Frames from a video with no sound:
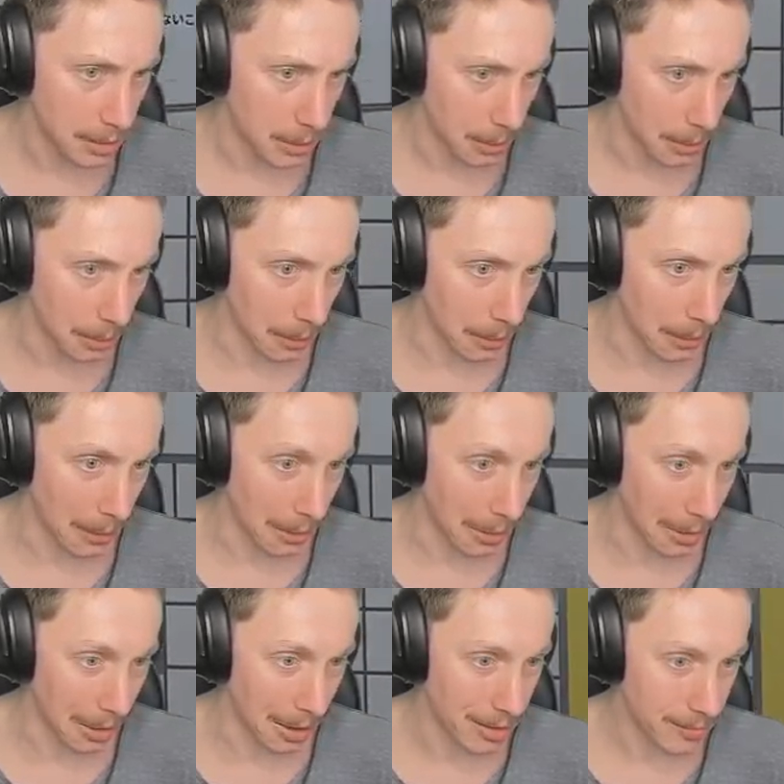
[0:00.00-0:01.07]

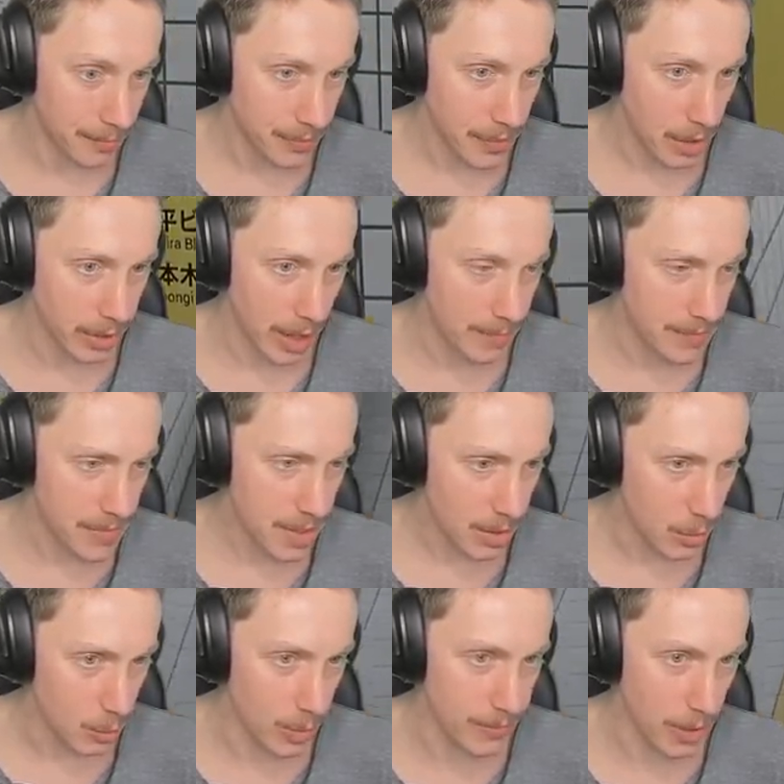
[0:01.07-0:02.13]
Oh. Okay.
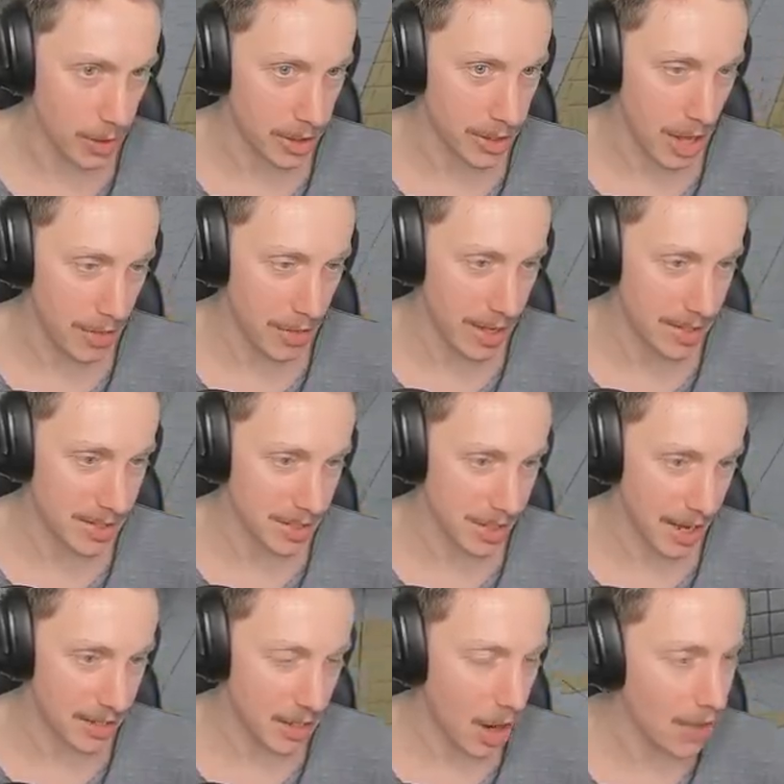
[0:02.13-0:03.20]
We've got another exit
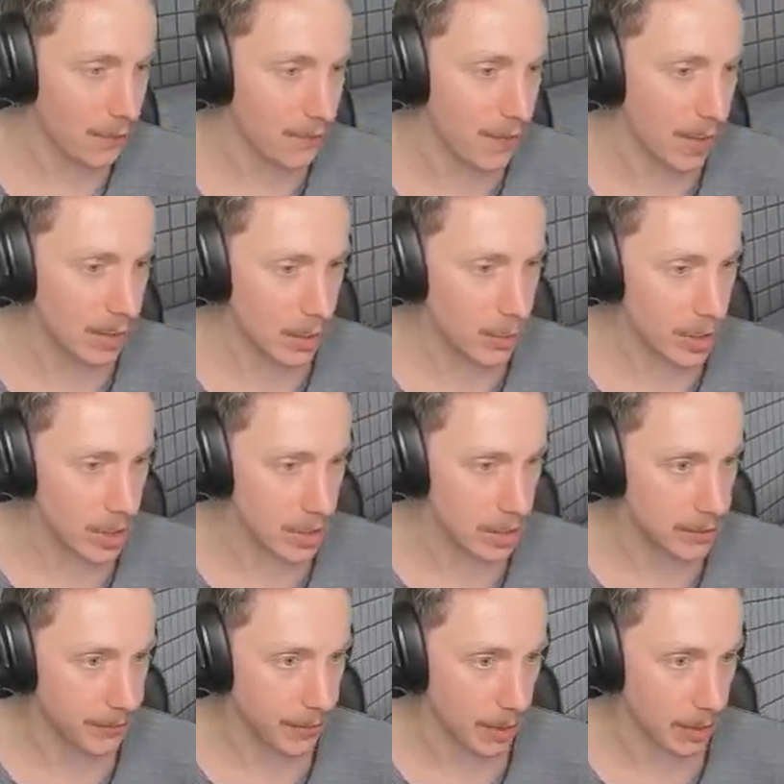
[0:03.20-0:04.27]
eight. I feel like we need
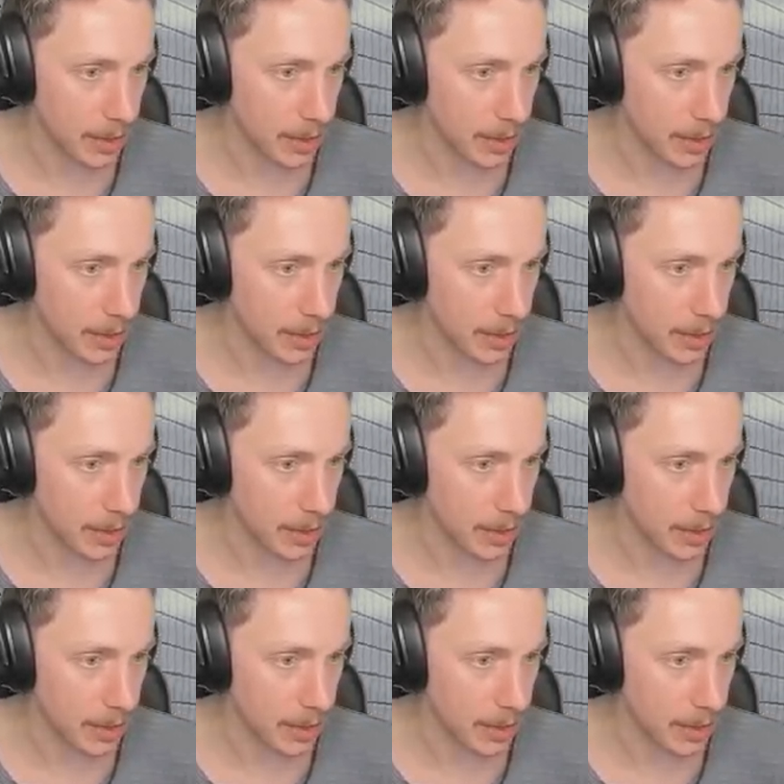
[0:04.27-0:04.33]
to find like